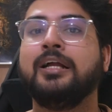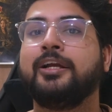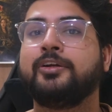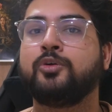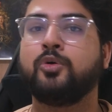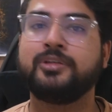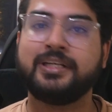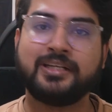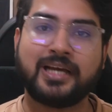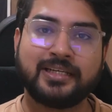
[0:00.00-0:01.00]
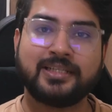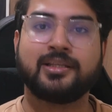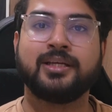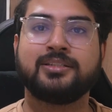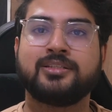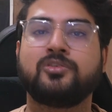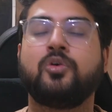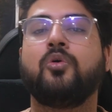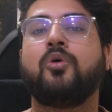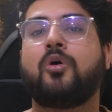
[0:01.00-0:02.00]
You don't need anything, just
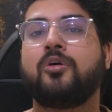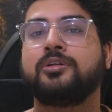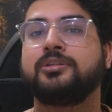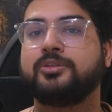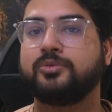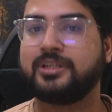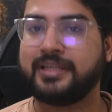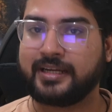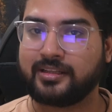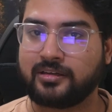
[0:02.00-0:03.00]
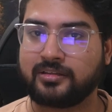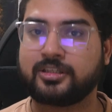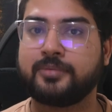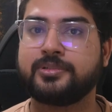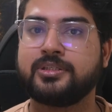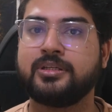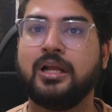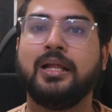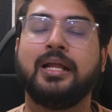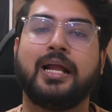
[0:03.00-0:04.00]
go on to the link in the description
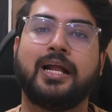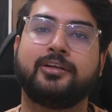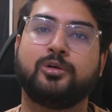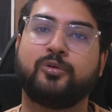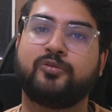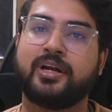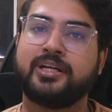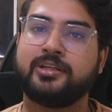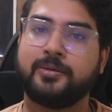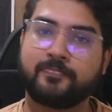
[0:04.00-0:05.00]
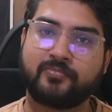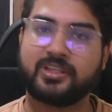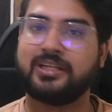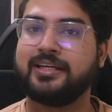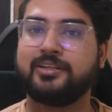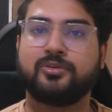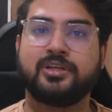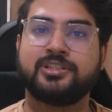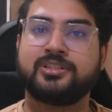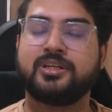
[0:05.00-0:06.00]
and you'll find the link to
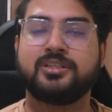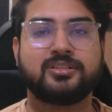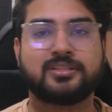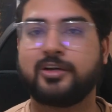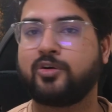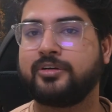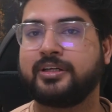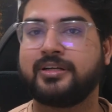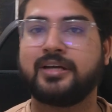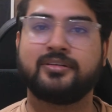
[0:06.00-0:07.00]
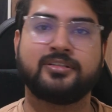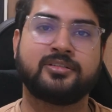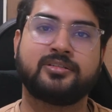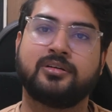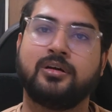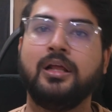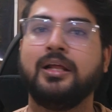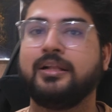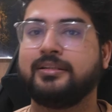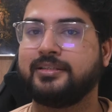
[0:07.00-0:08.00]
register. Just click on it and register.
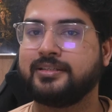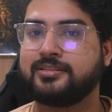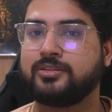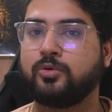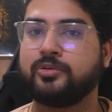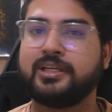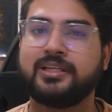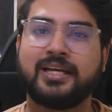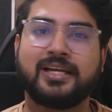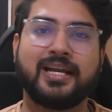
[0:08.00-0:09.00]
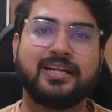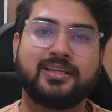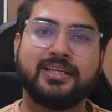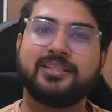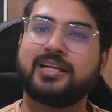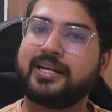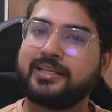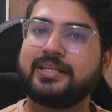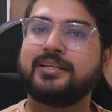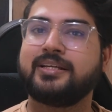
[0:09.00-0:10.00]
There's only like 18,
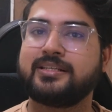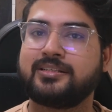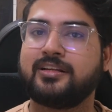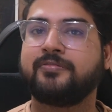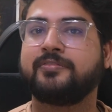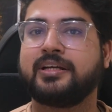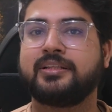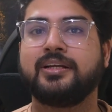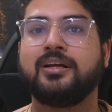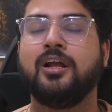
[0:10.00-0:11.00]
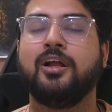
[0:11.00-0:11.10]
19 days left, I think.